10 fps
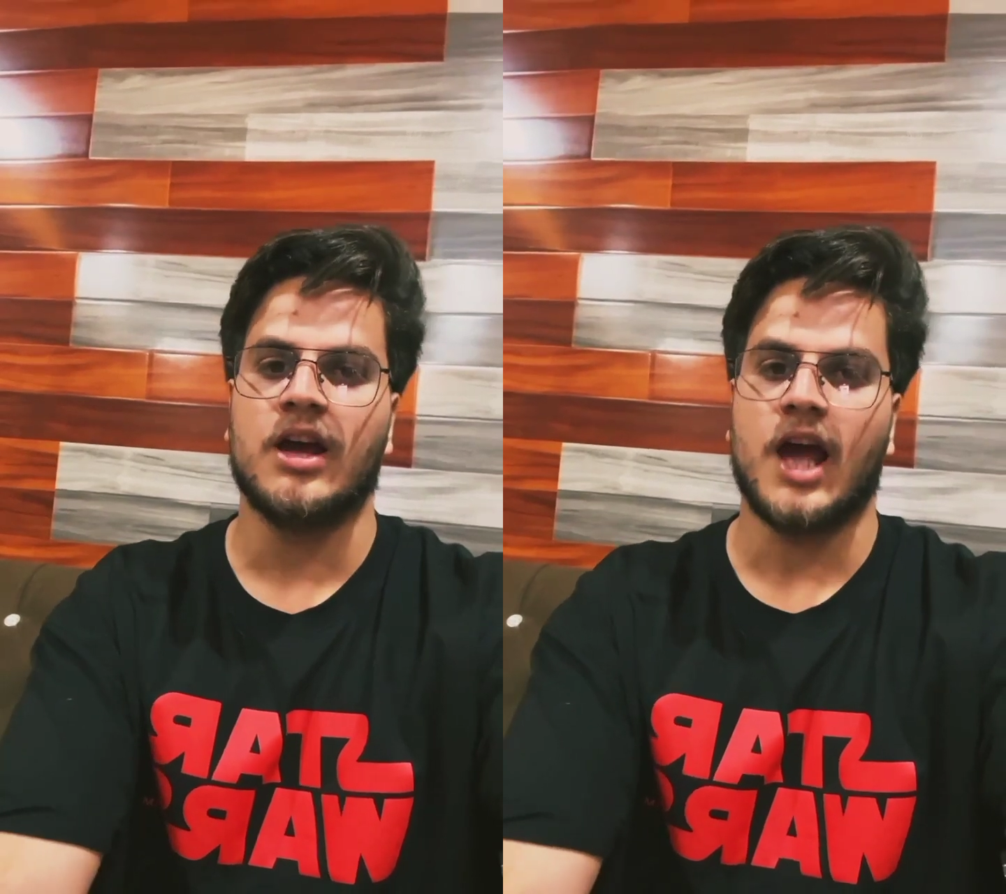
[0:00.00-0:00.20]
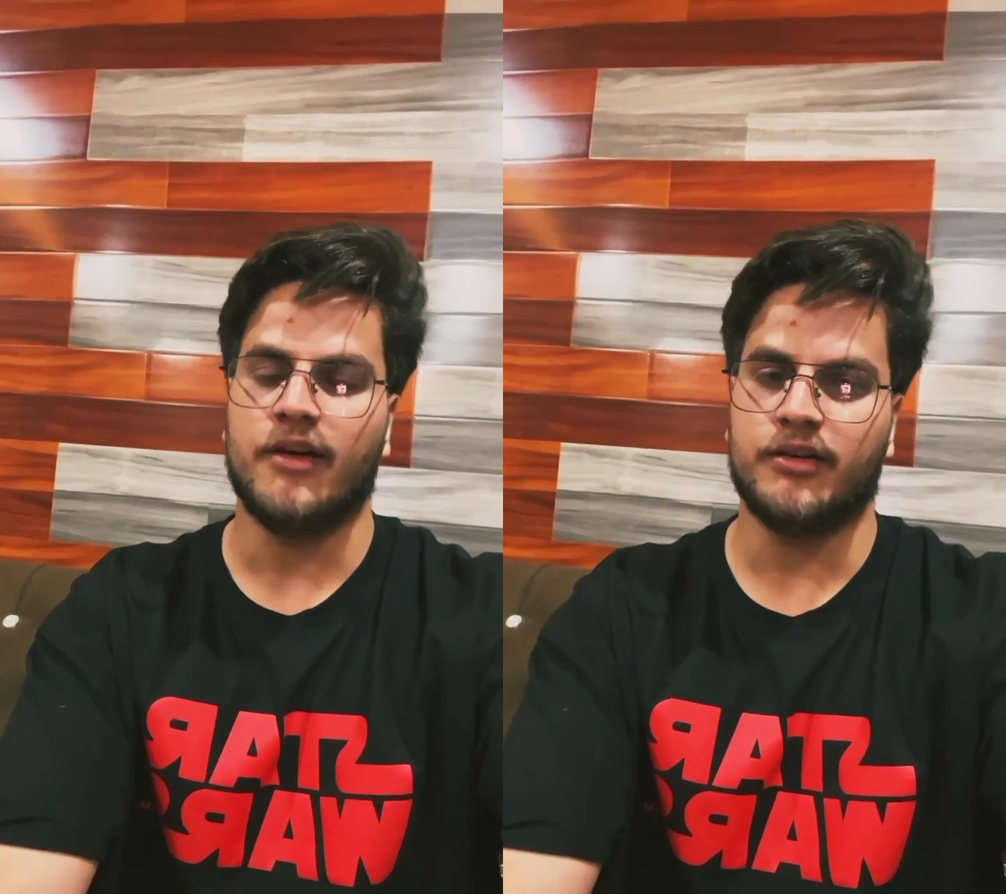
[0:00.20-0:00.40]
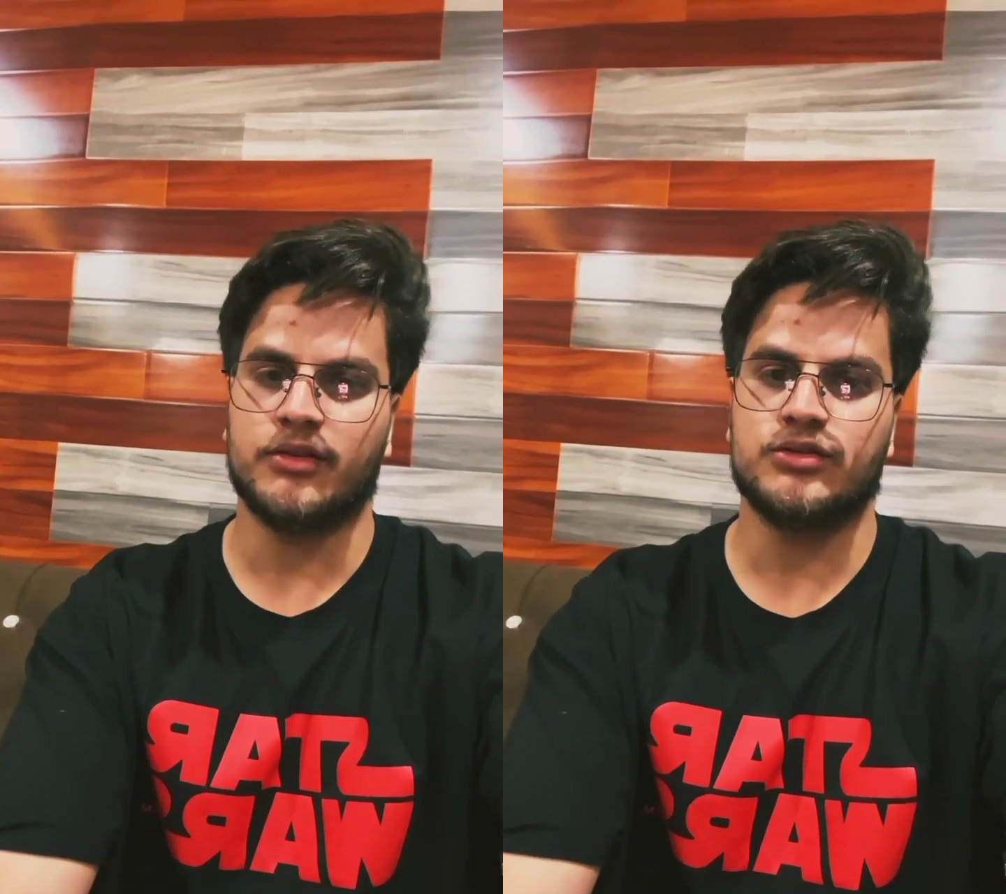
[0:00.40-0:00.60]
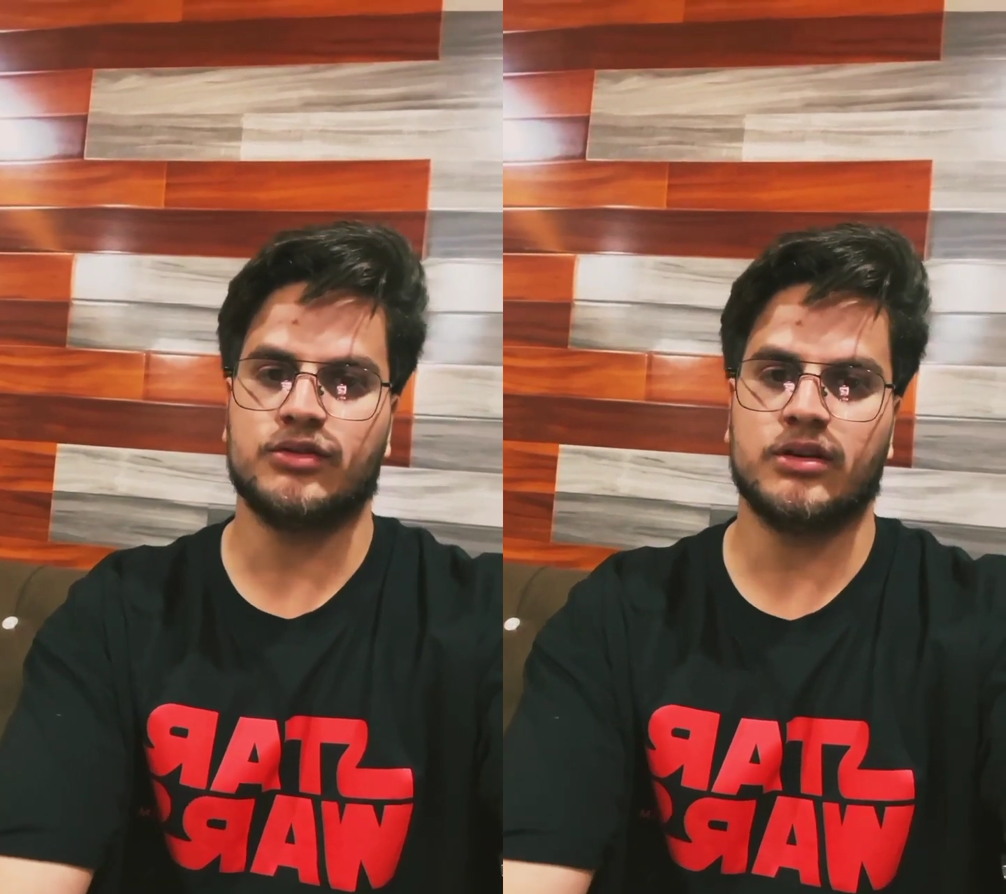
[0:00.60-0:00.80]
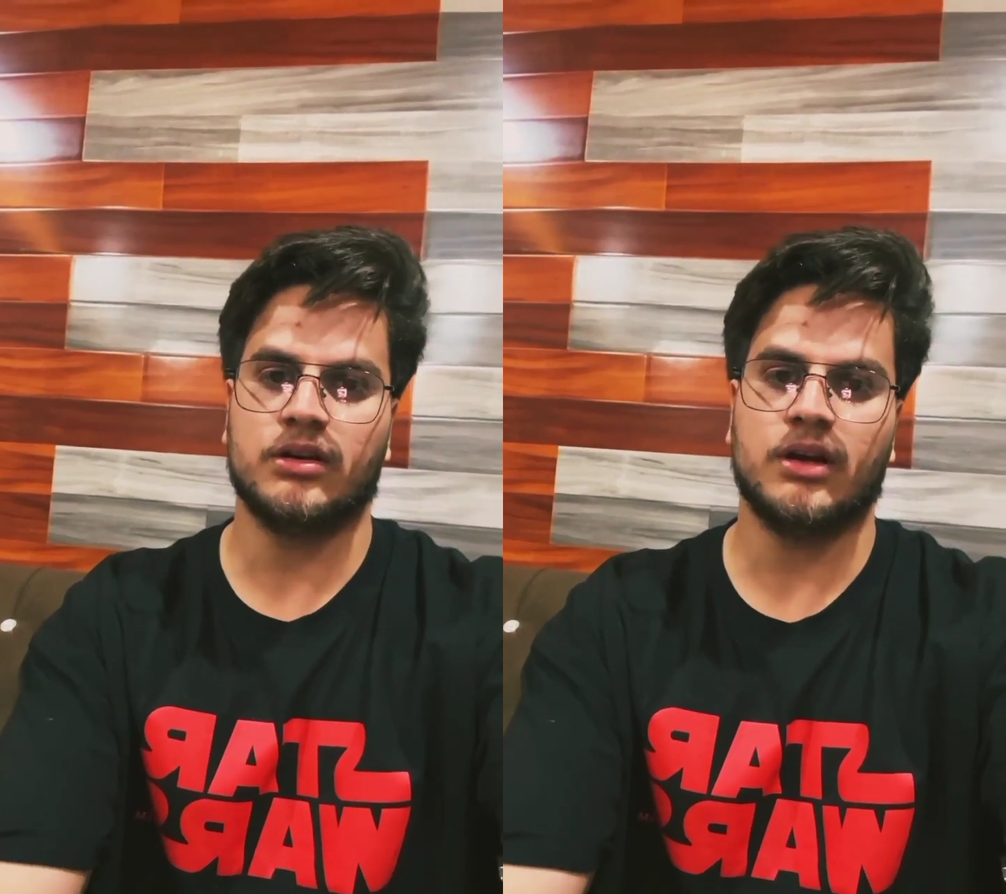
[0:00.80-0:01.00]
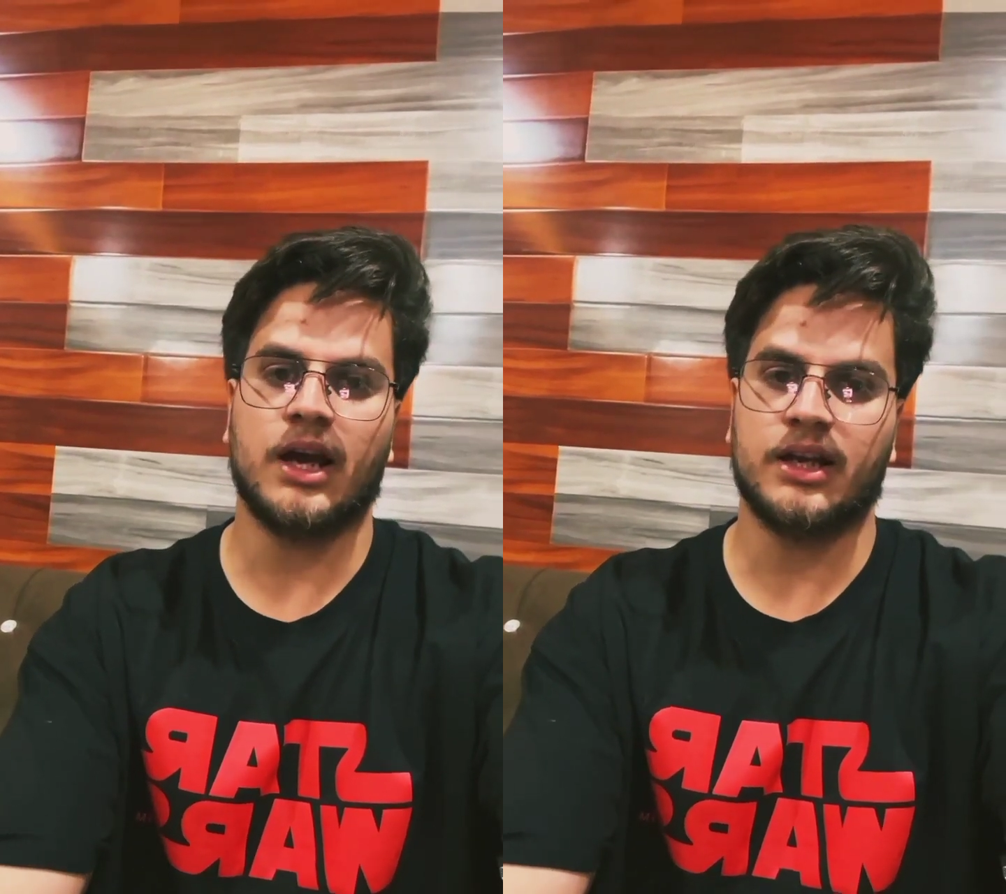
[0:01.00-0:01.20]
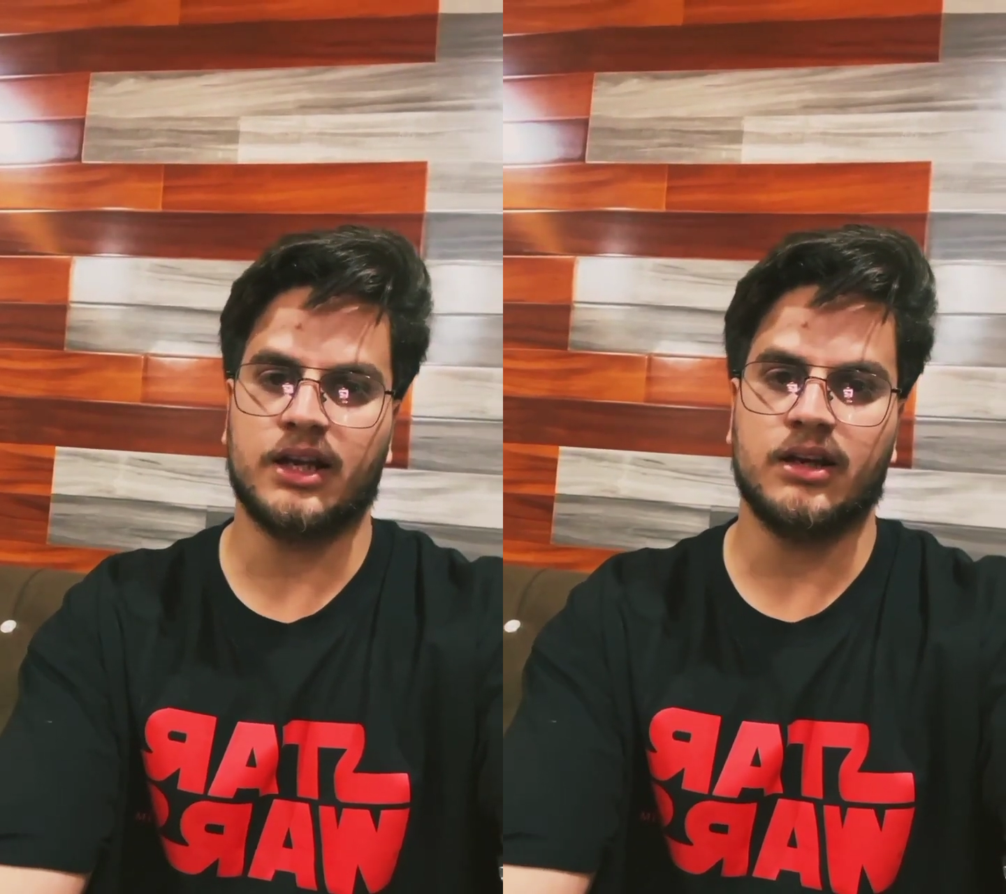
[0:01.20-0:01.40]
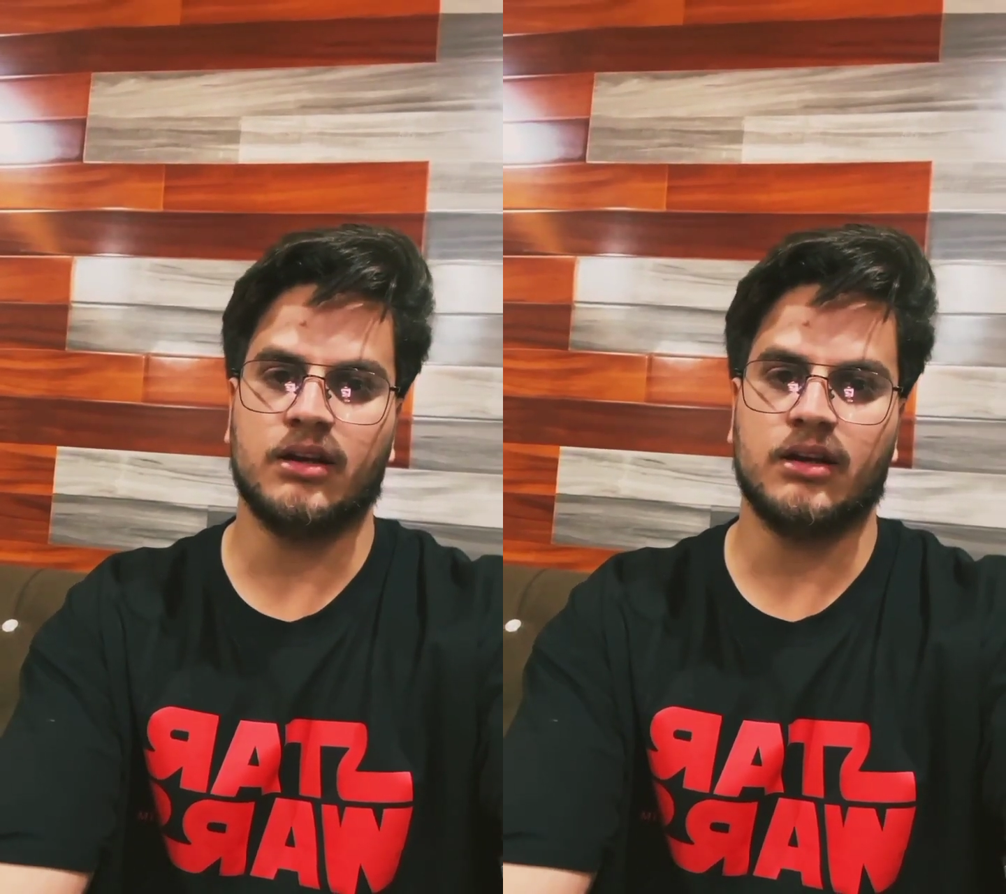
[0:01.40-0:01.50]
everyone should agree